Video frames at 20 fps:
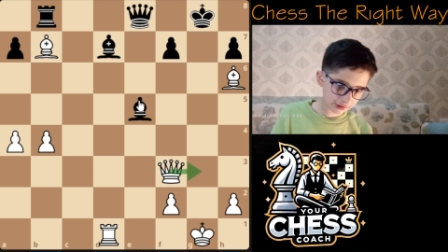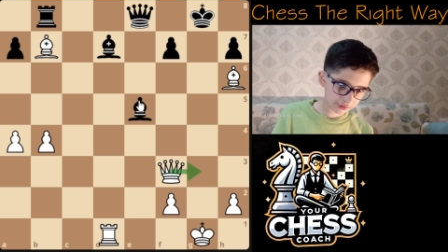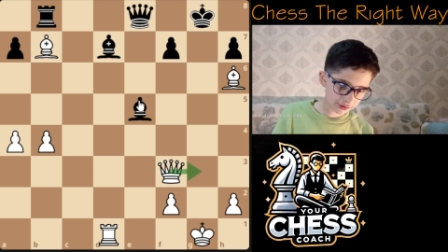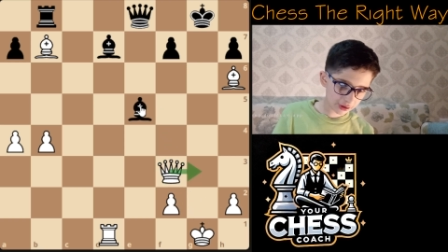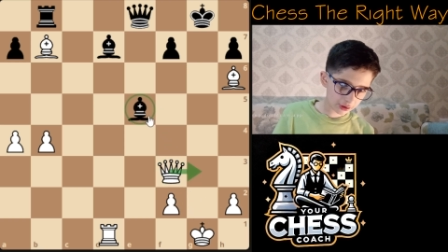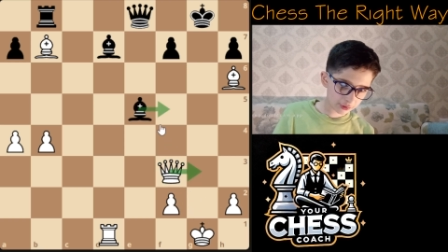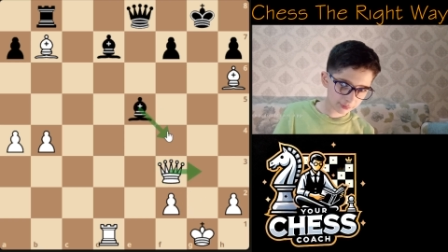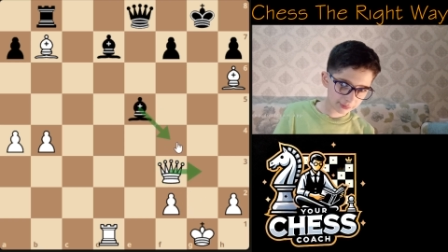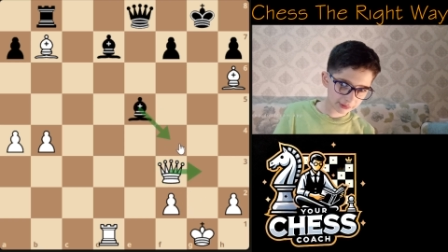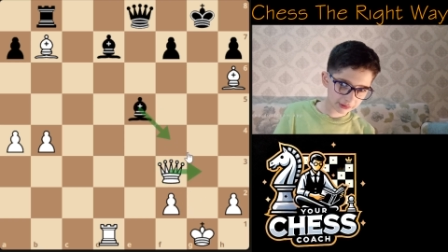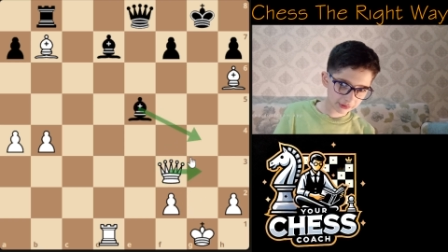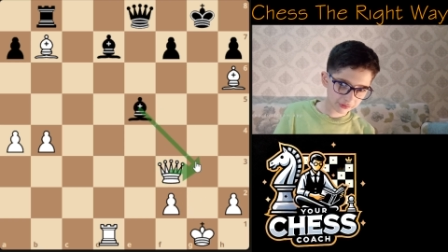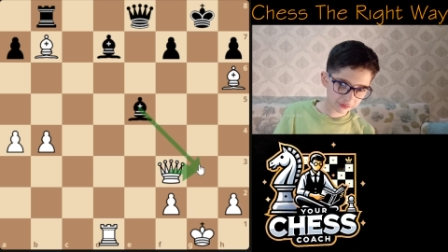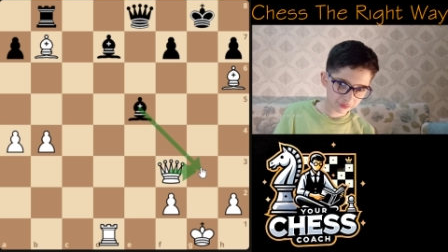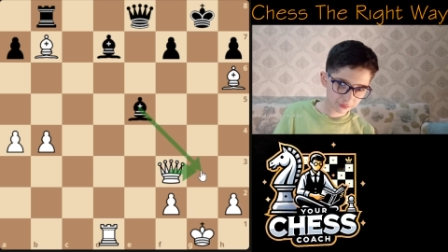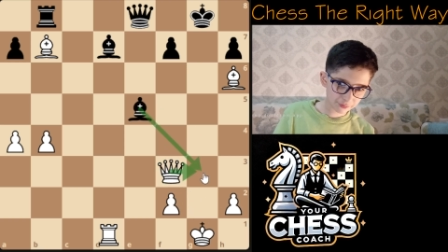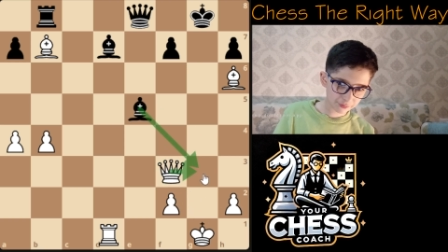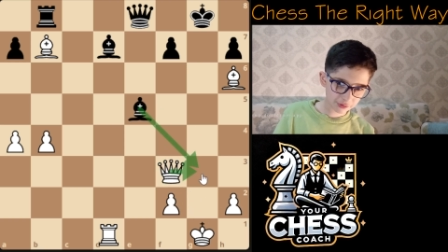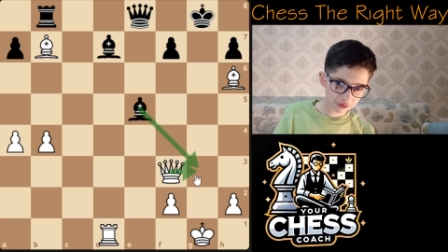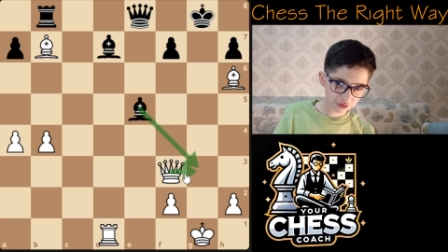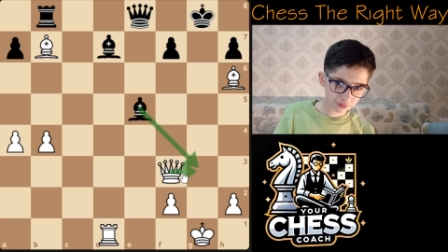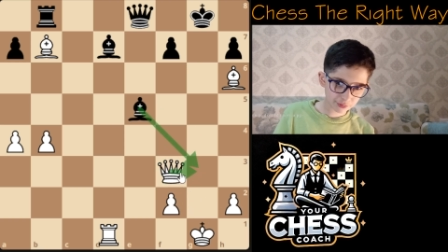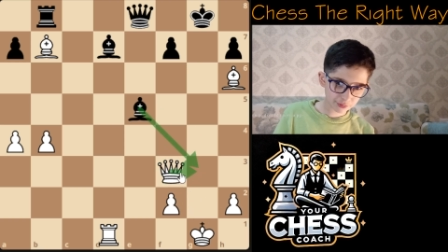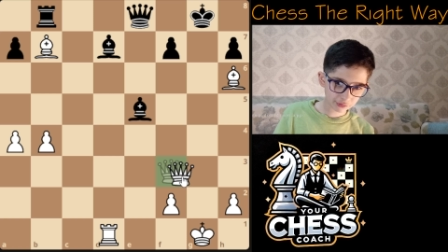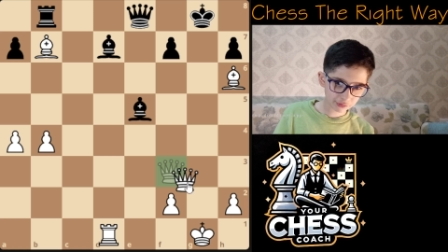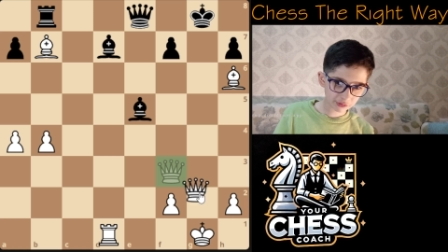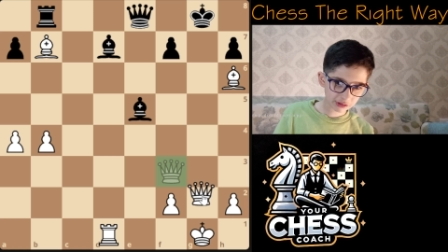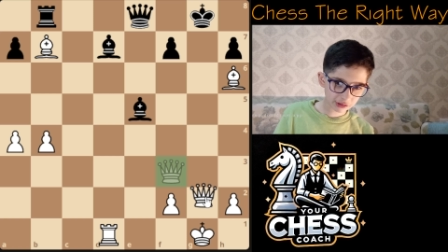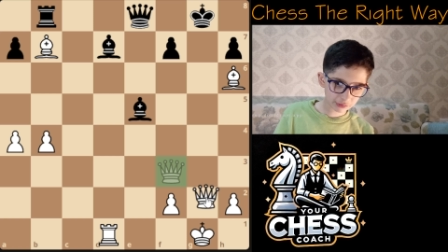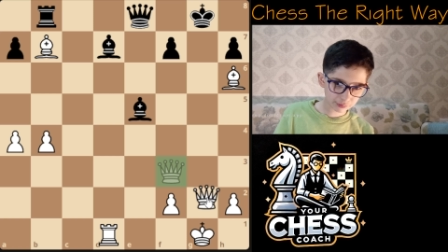now because of the bishop,
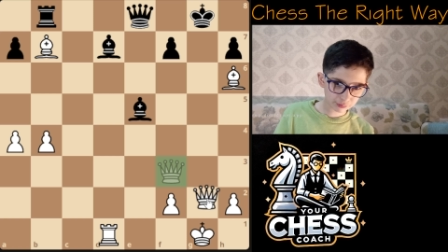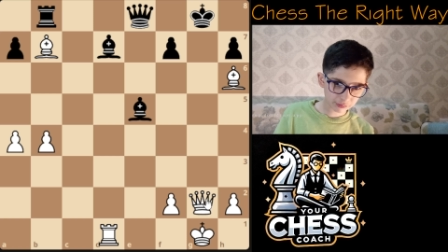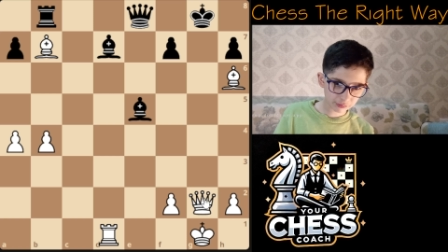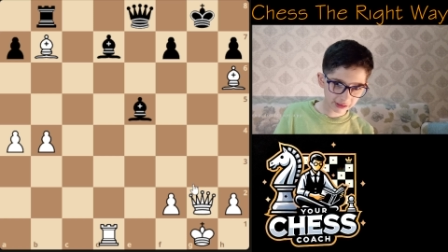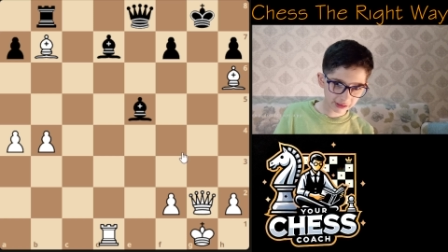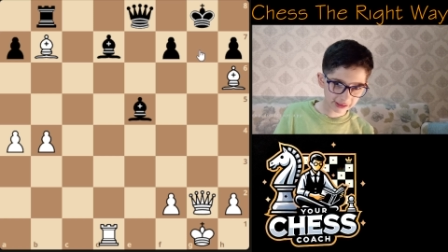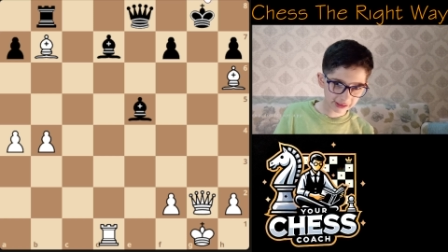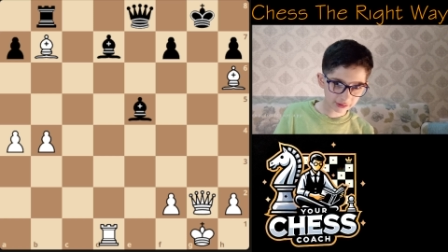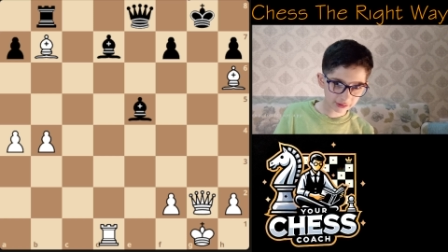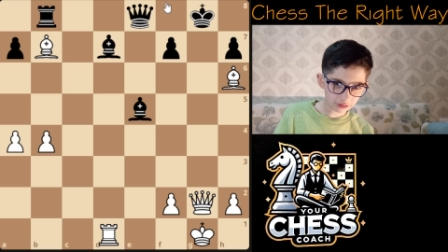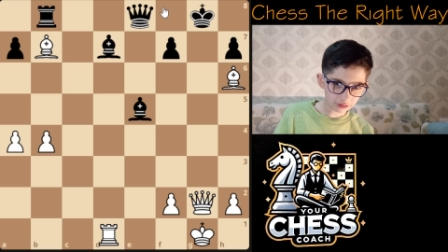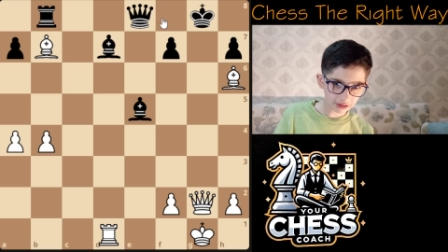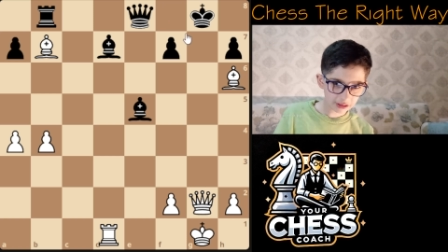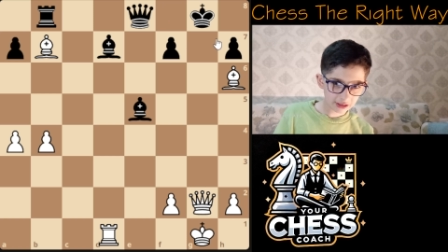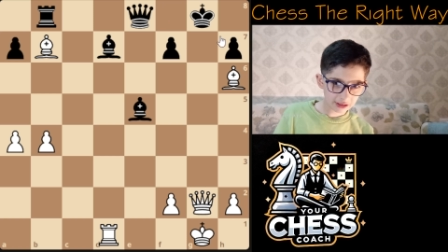but we could play here.